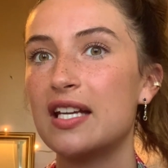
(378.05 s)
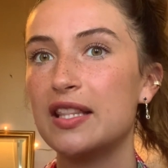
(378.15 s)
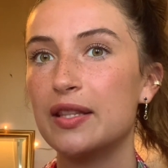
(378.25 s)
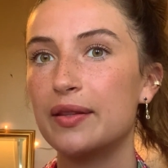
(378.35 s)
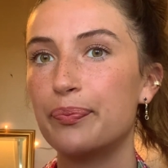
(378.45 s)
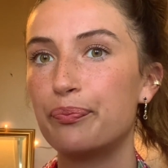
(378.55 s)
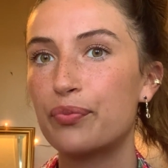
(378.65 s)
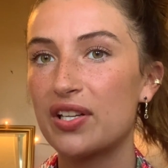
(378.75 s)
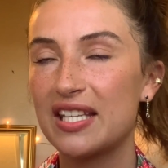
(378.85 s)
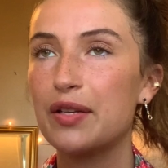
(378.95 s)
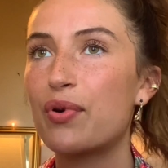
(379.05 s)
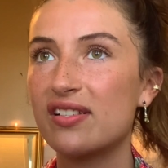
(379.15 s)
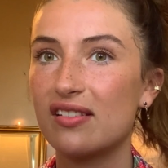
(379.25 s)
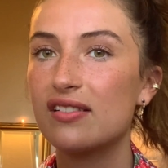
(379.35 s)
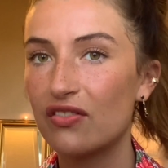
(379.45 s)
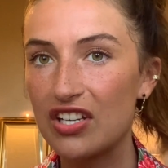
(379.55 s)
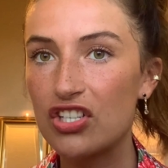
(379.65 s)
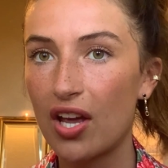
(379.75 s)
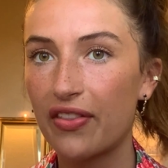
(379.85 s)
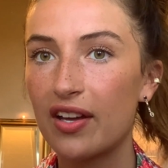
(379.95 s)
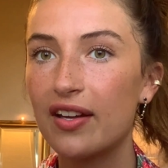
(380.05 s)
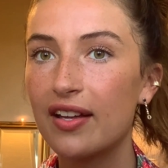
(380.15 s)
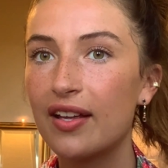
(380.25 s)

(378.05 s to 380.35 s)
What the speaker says: in the presence of each other,